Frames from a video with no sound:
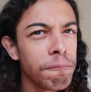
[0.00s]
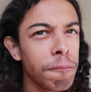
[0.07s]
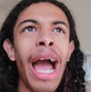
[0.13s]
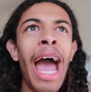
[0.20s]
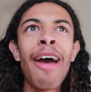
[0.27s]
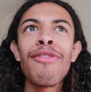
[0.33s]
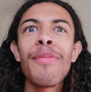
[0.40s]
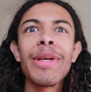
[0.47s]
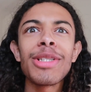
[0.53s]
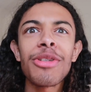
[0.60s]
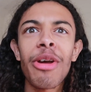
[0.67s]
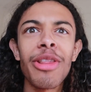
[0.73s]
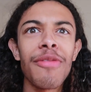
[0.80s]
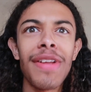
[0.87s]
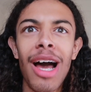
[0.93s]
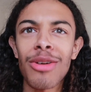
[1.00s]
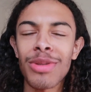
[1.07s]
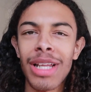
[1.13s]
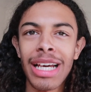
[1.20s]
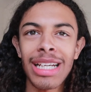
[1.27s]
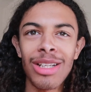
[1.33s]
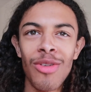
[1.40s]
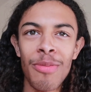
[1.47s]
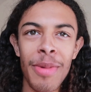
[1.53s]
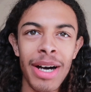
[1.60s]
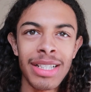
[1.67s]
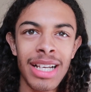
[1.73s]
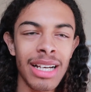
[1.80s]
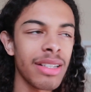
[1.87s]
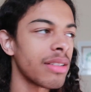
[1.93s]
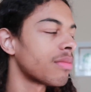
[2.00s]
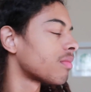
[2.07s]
haven't been starting the vlog with like a little montage.